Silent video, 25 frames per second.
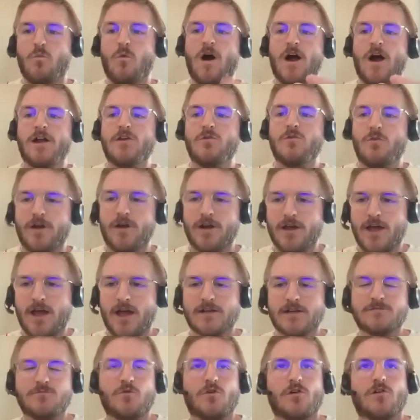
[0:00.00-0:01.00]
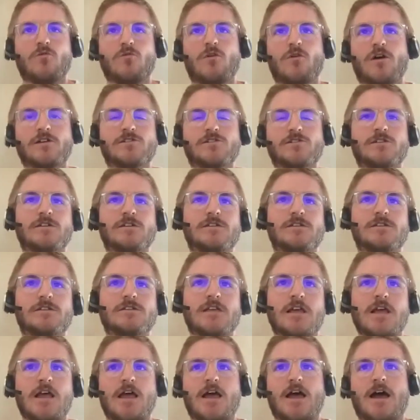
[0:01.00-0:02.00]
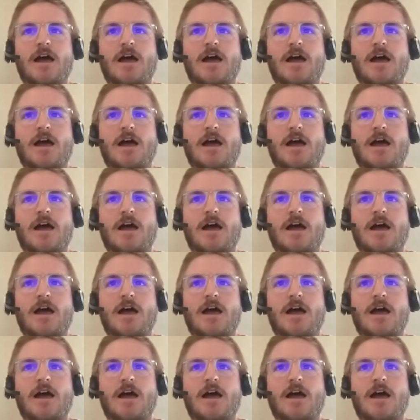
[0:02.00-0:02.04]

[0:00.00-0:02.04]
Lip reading: Why do you want to ask more questions?